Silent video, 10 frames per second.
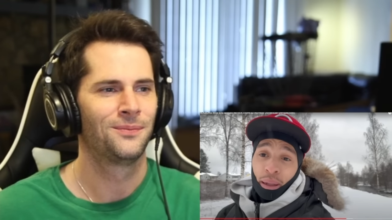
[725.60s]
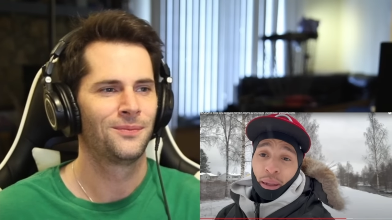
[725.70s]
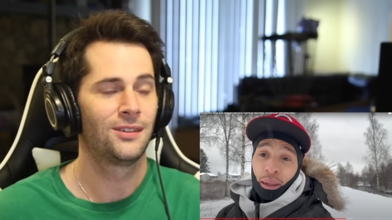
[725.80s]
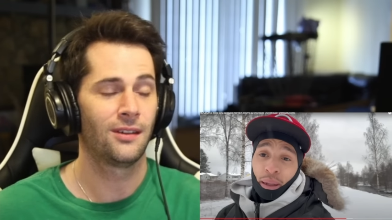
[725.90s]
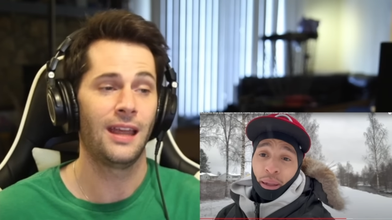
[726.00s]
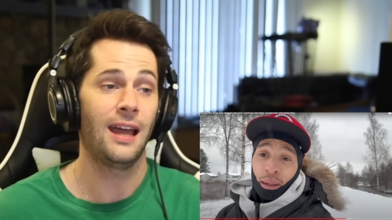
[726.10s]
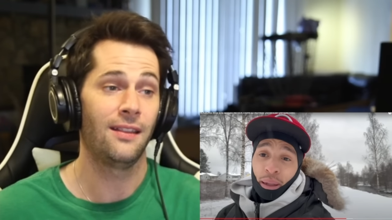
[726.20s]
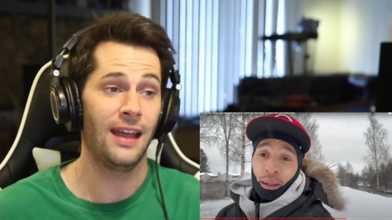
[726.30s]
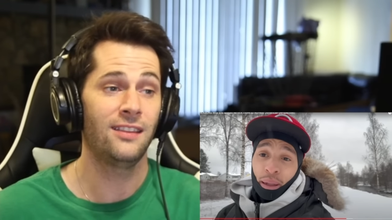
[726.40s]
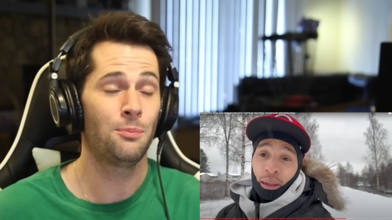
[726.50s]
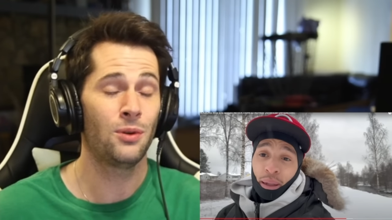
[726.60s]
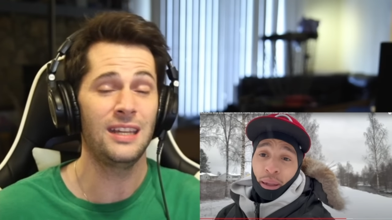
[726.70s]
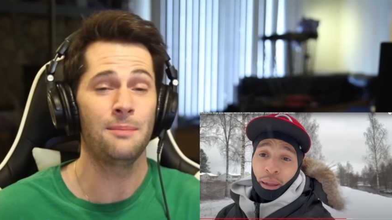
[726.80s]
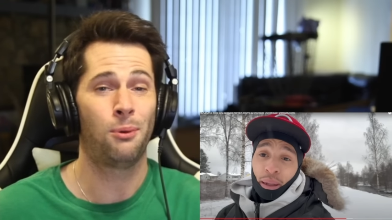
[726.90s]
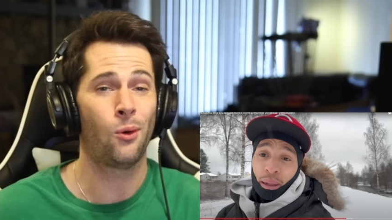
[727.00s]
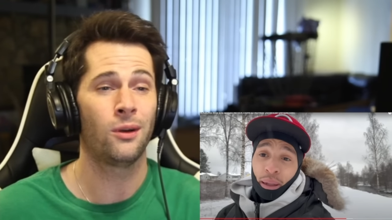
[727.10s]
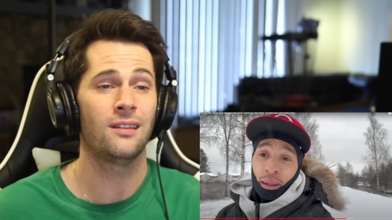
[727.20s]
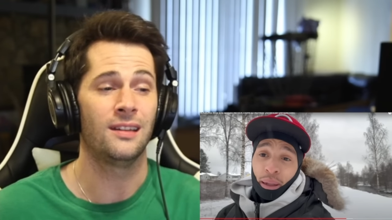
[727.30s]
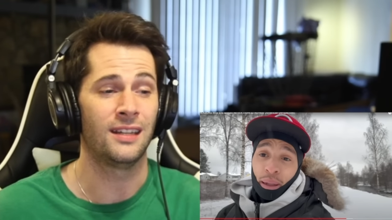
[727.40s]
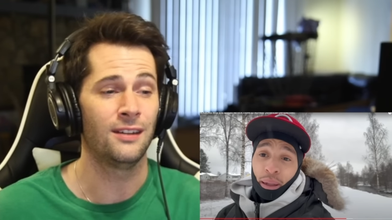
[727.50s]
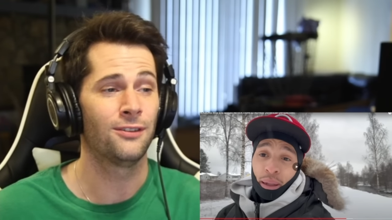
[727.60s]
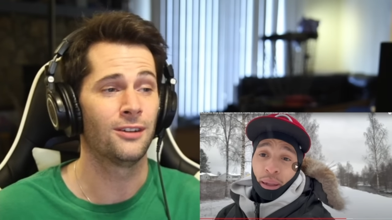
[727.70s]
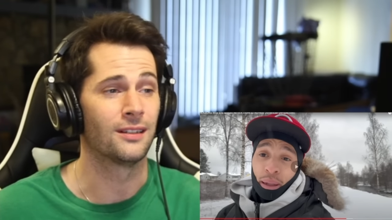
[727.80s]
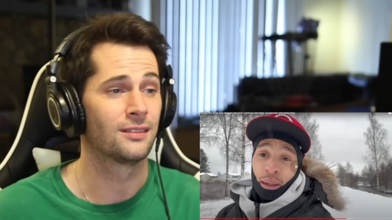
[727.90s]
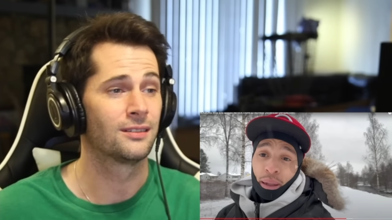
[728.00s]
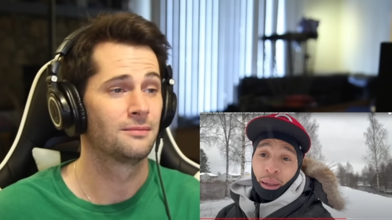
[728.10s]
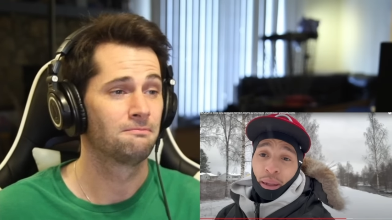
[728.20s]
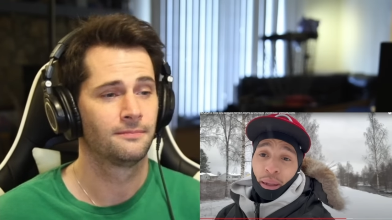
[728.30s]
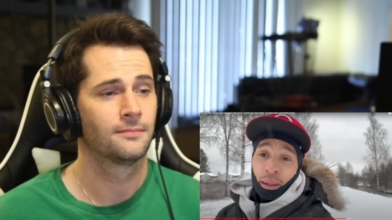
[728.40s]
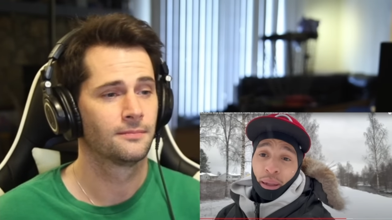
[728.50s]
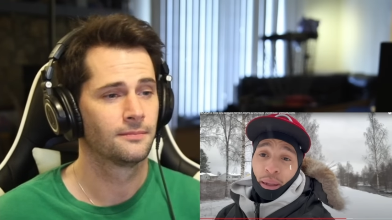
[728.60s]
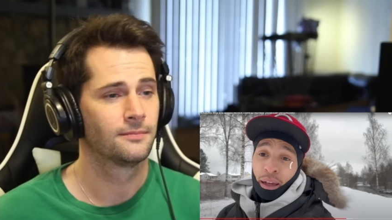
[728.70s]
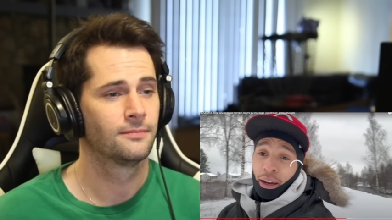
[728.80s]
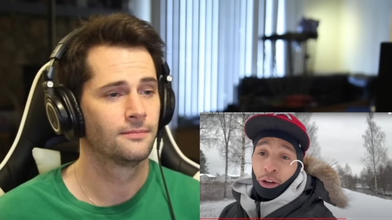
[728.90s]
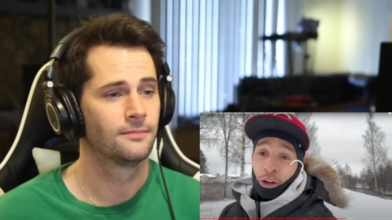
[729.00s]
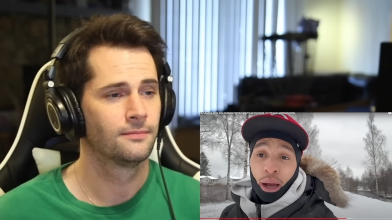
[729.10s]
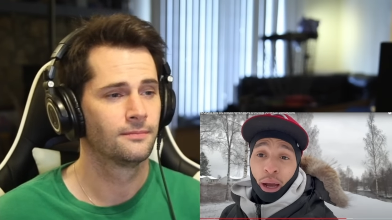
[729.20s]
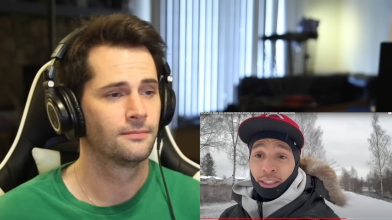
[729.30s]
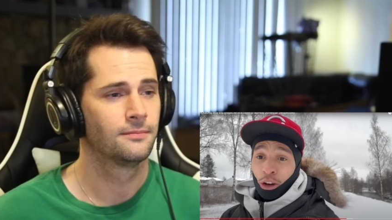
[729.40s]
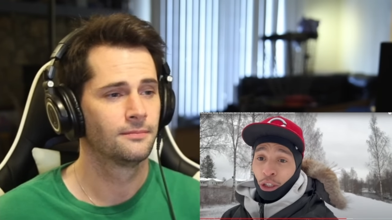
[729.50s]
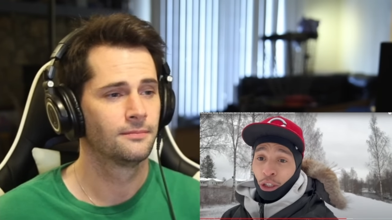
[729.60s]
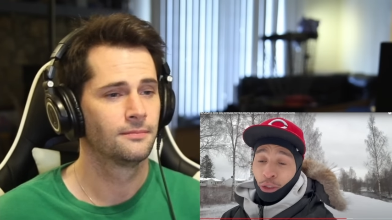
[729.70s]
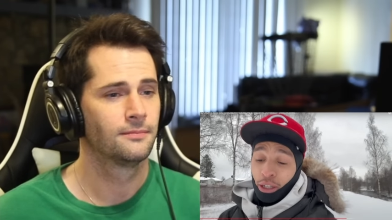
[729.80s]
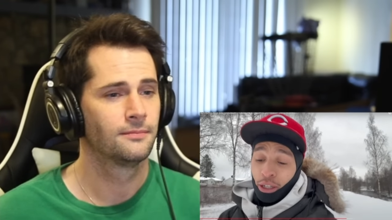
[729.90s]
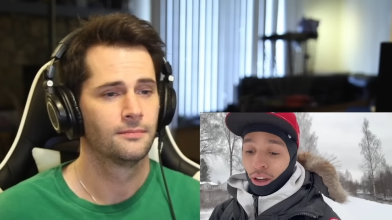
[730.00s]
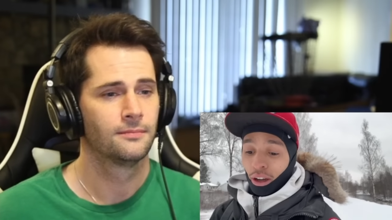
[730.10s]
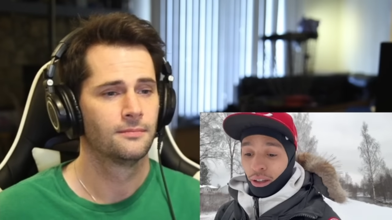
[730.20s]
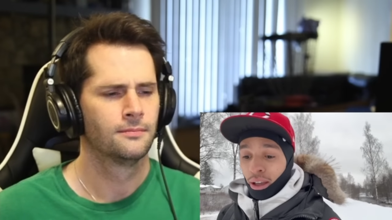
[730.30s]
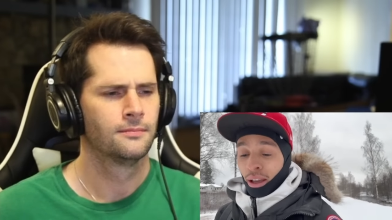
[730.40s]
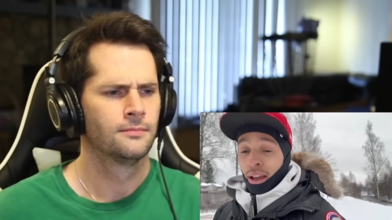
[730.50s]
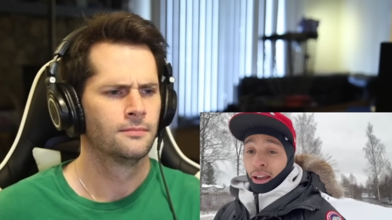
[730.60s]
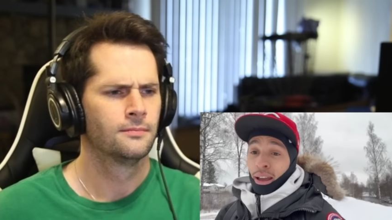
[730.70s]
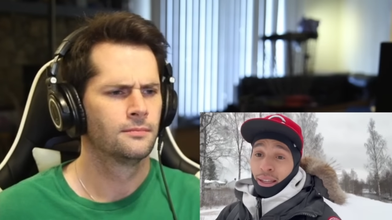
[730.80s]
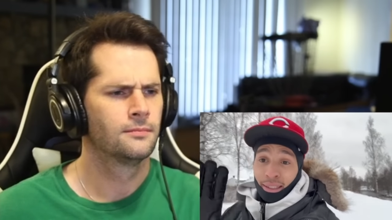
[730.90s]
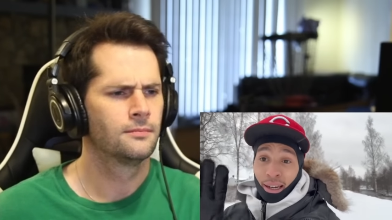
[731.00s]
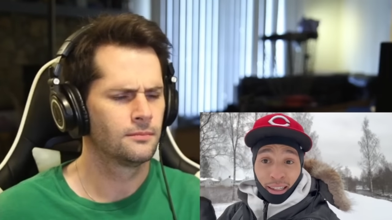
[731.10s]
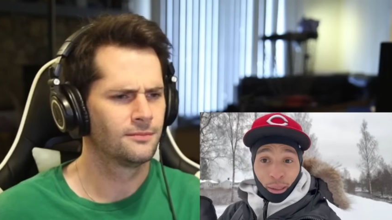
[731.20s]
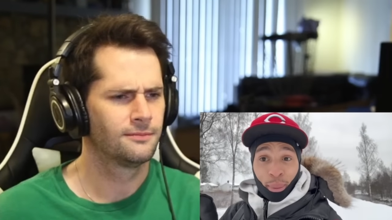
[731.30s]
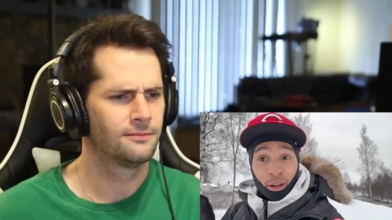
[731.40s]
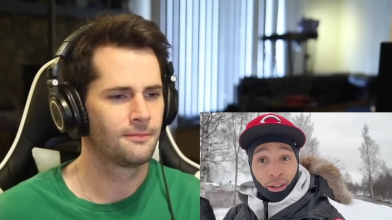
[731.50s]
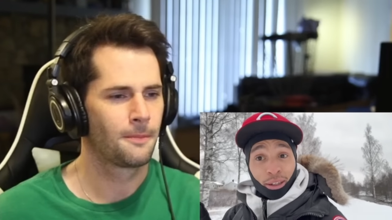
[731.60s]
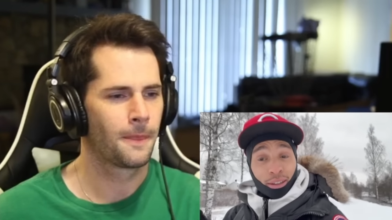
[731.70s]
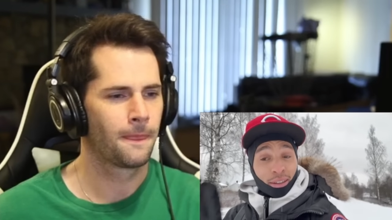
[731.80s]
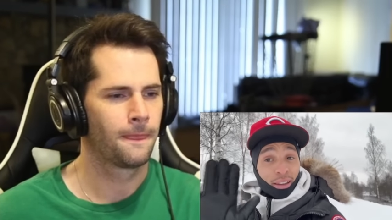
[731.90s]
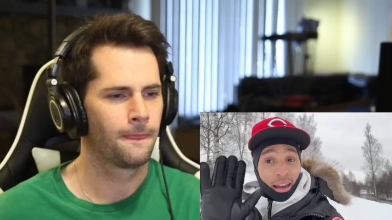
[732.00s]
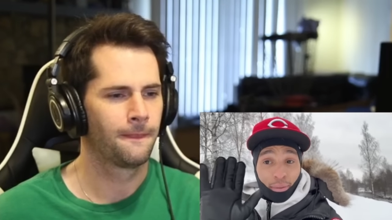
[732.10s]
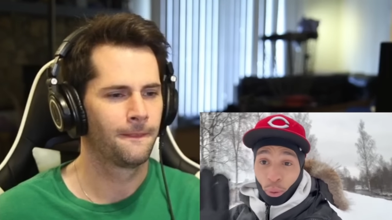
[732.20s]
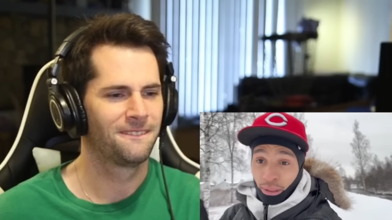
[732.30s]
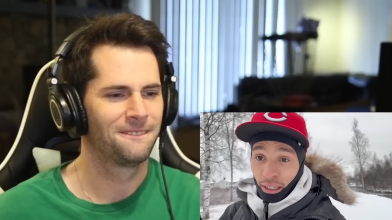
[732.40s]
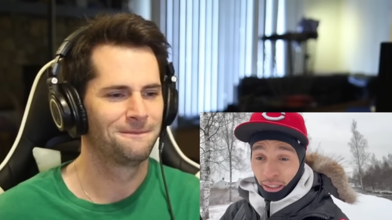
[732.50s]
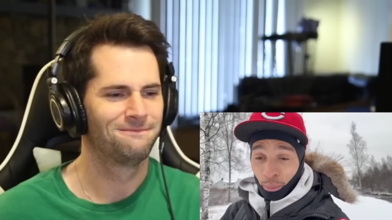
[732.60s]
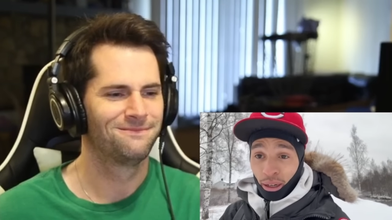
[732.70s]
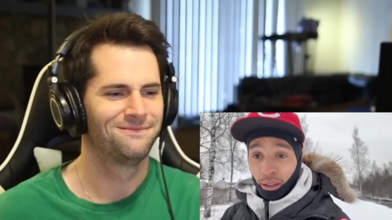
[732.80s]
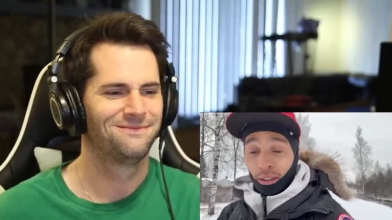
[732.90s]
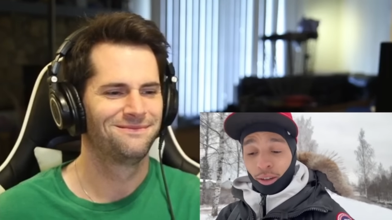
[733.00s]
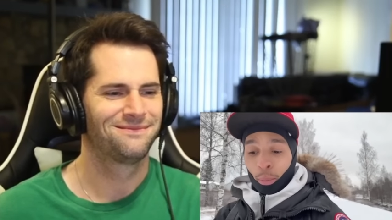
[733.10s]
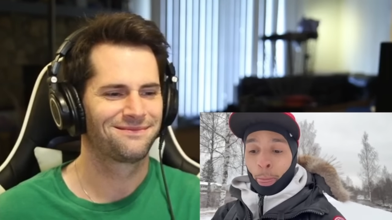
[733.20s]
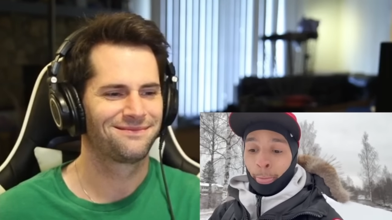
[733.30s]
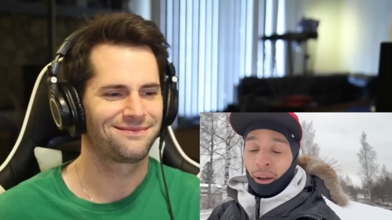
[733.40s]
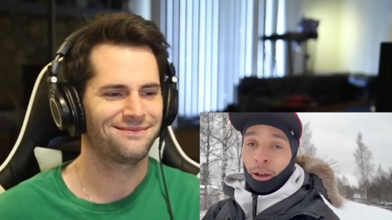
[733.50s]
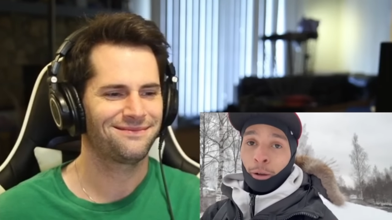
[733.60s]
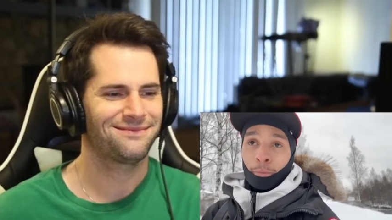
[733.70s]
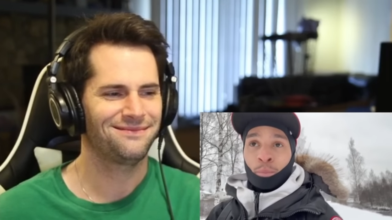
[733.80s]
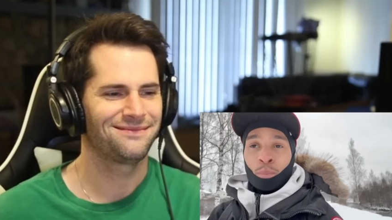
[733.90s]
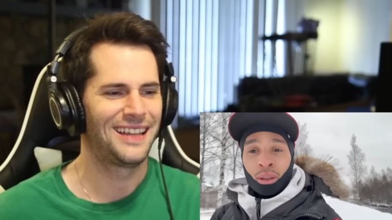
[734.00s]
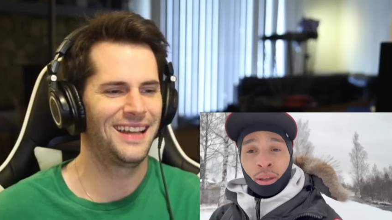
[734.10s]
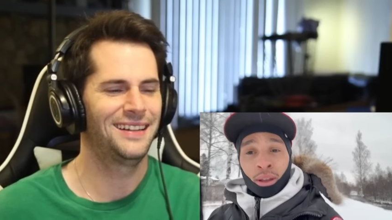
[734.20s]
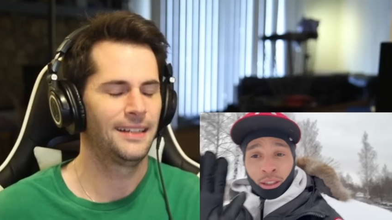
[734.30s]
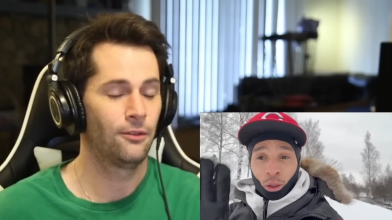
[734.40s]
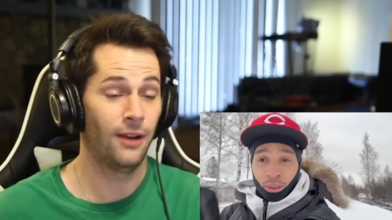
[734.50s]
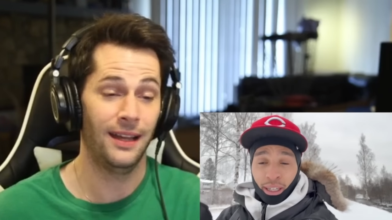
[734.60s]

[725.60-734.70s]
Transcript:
Speaker 1: So
Speaker 2: that's a pretty important difference.
Speaker 1: I hear you do not like talking to strangers, y'all. It's not like America. Everywhere's not like America. Right.
Speaker 2: Don't